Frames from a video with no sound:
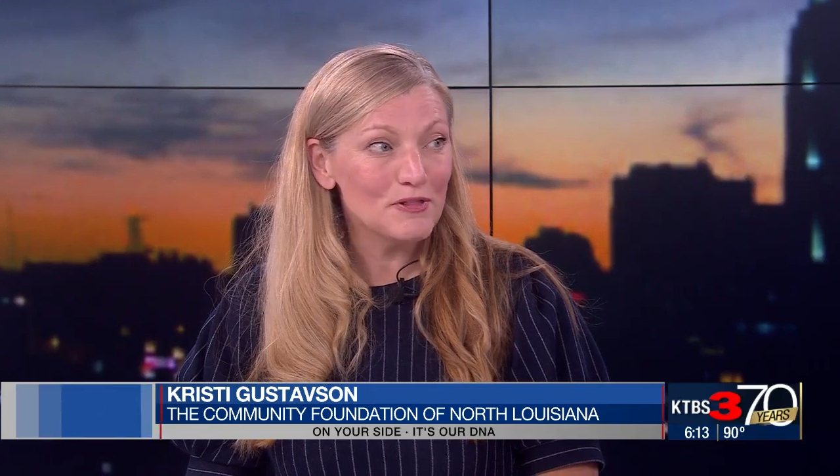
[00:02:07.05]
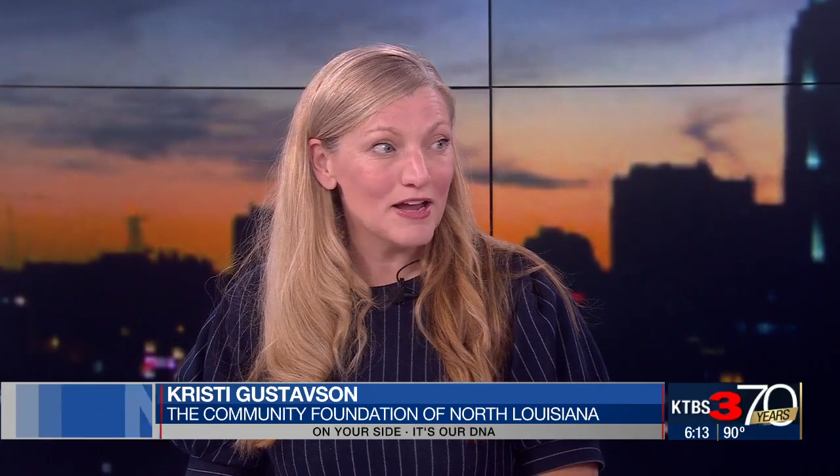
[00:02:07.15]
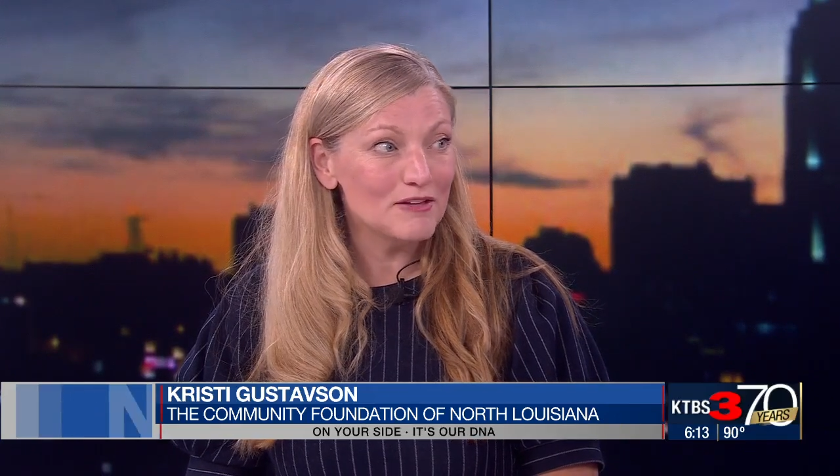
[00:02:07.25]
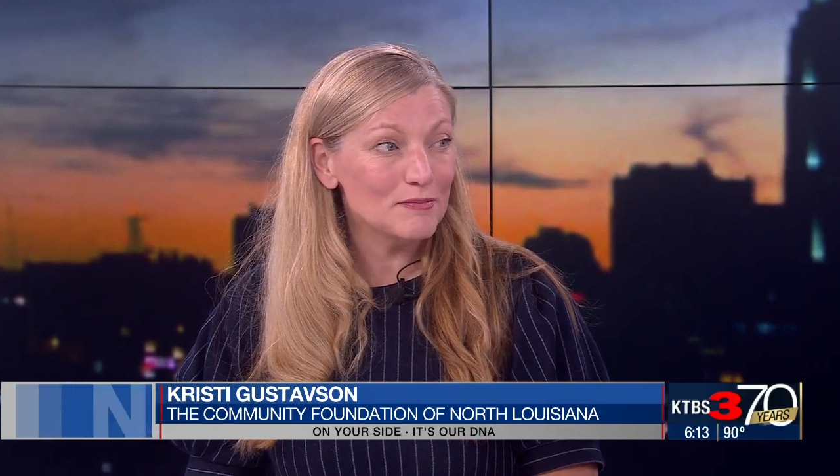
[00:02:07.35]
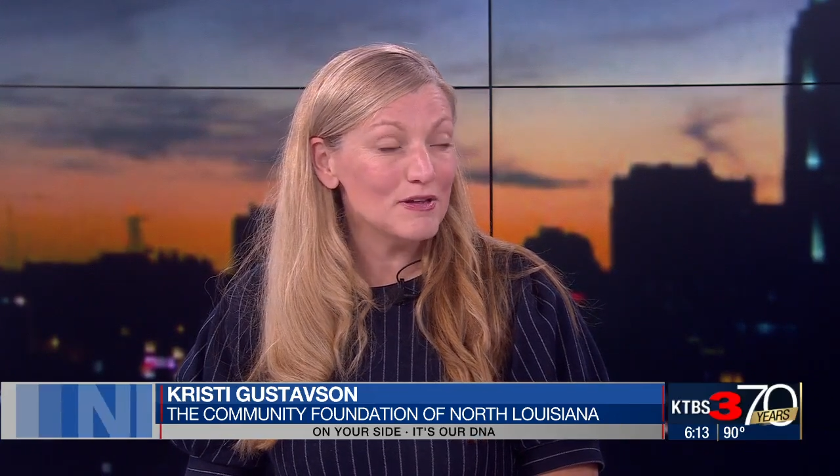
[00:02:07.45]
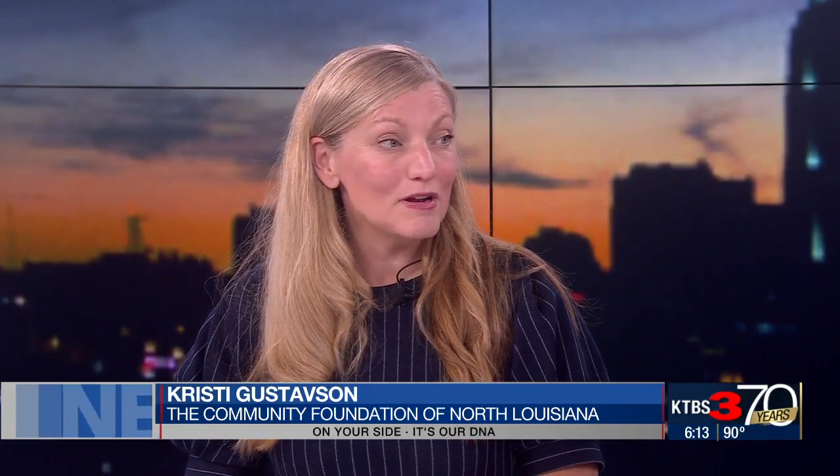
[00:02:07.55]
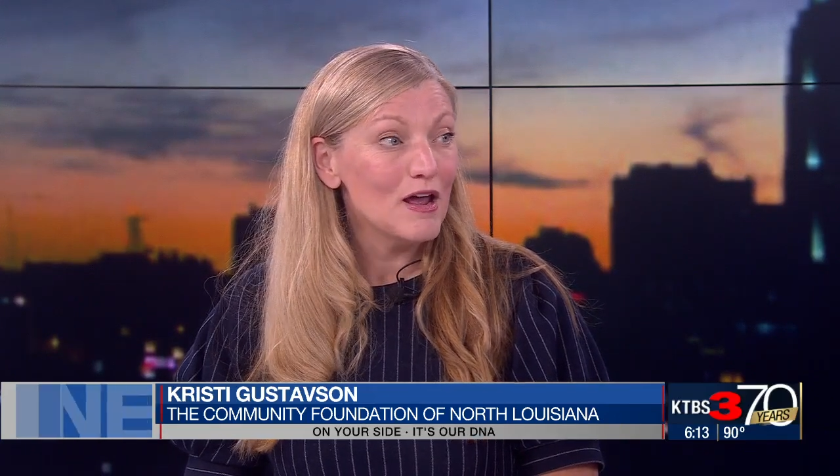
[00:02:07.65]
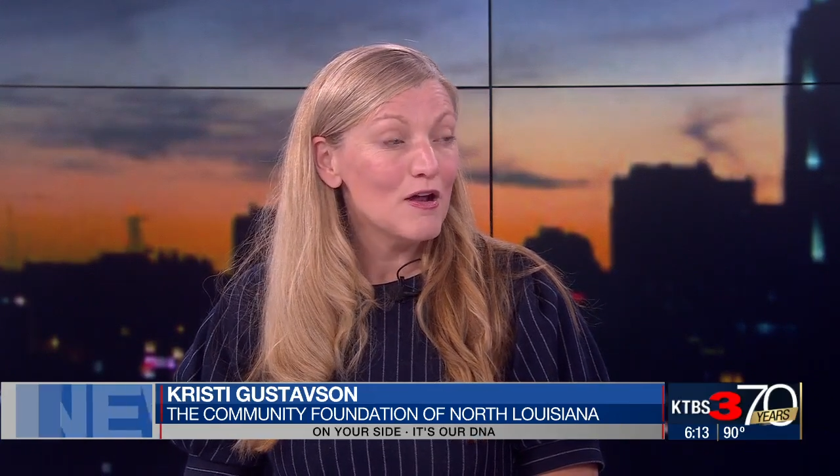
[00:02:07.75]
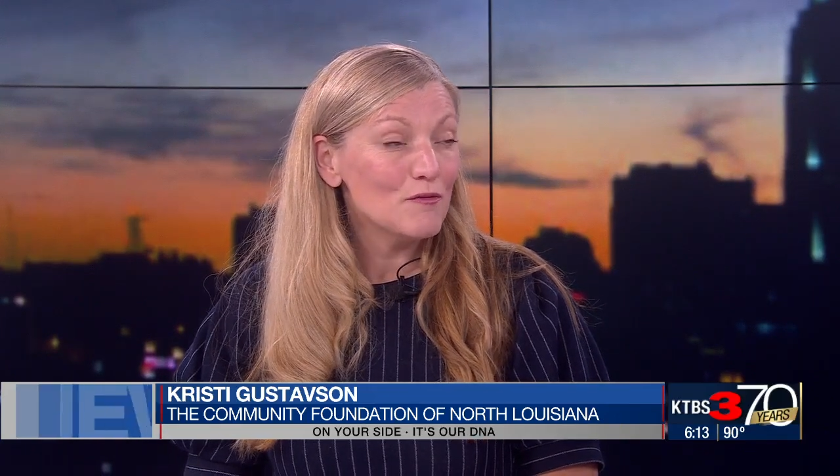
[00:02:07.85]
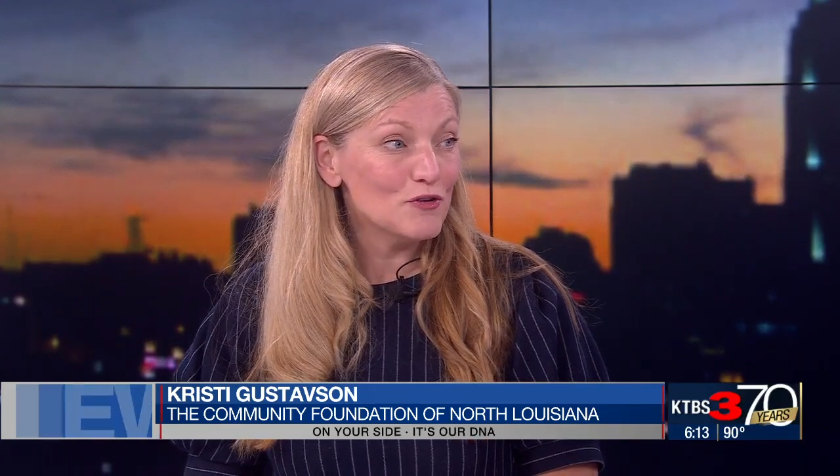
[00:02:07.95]
placement
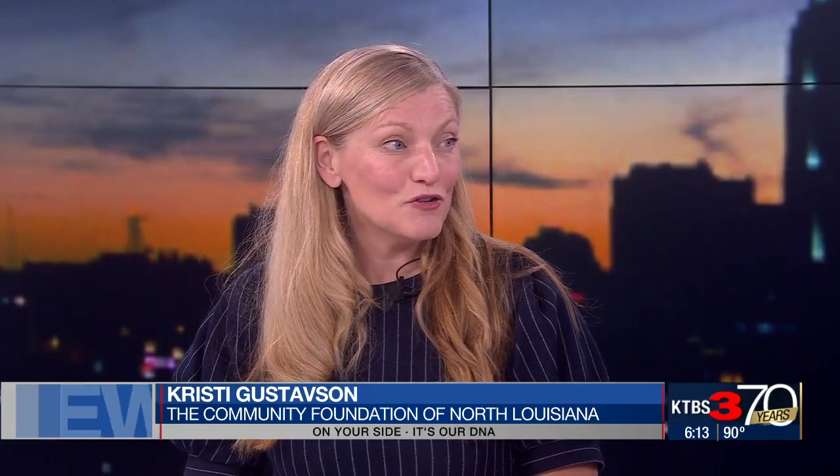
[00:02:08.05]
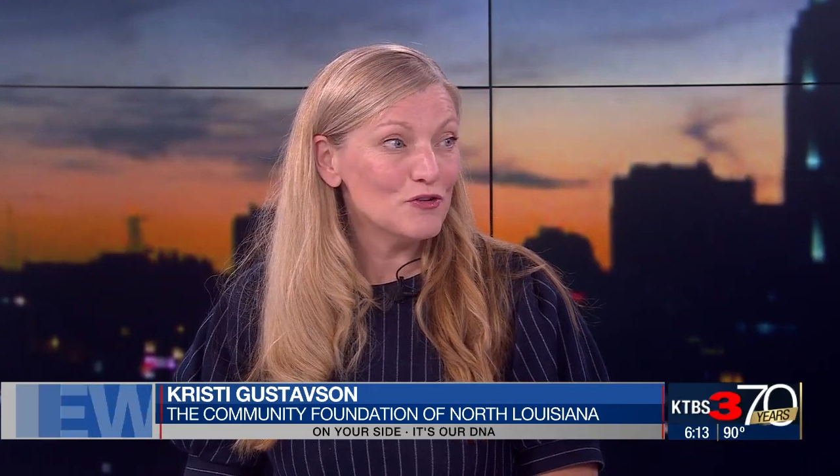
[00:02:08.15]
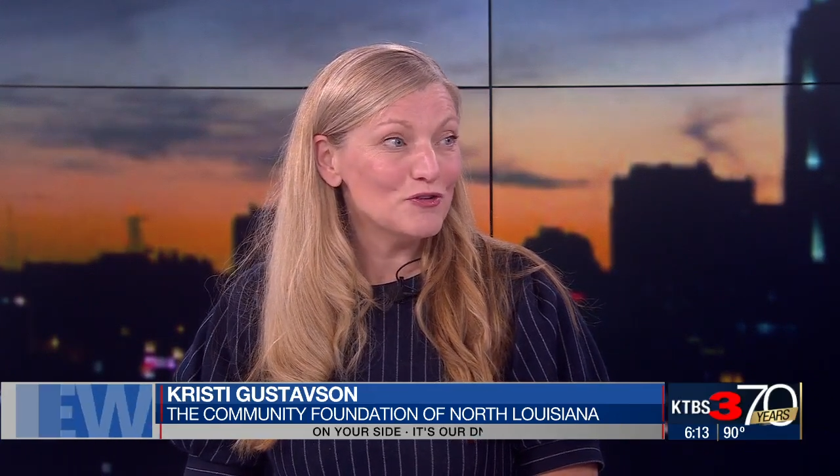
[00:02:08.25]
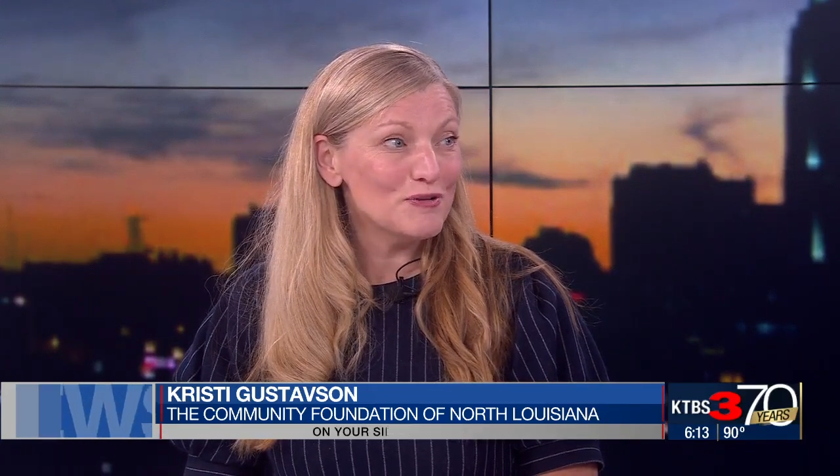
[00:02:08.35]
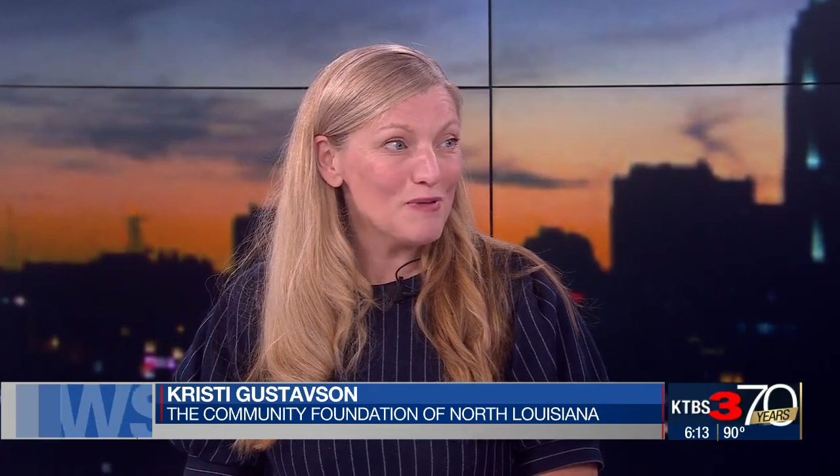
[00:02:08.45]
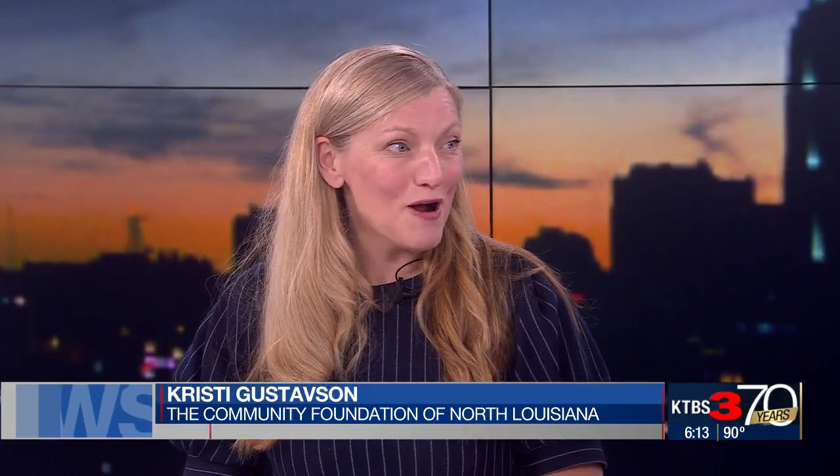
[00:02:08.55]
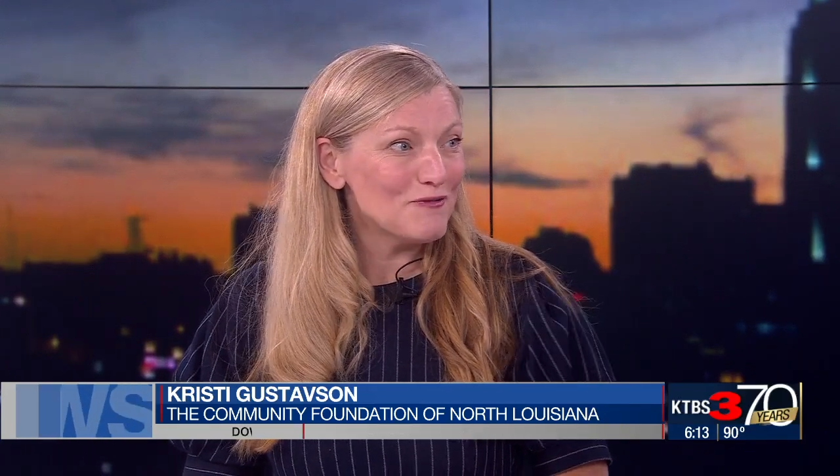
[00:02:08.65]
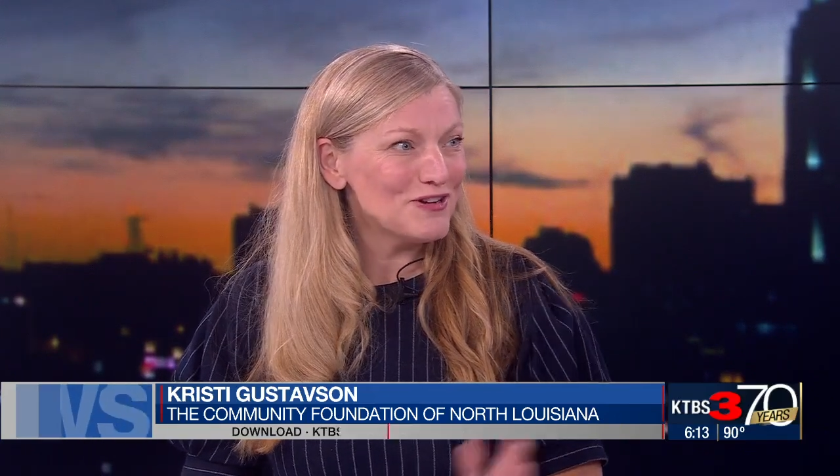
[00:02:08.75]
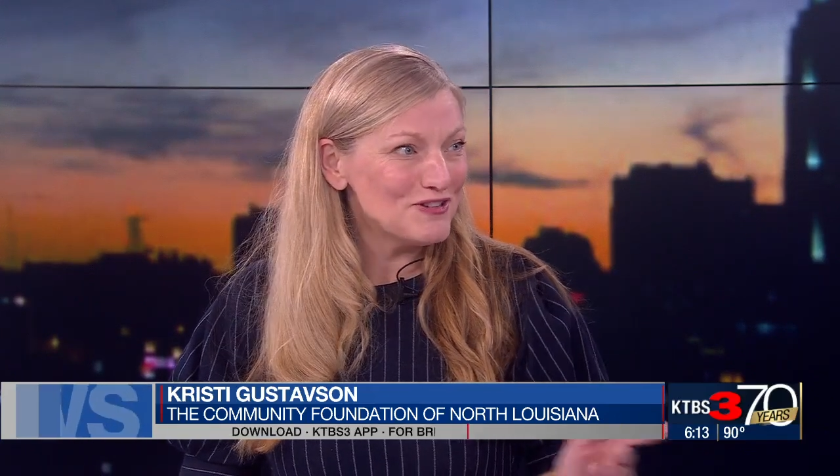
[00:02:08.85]
for children in poverty,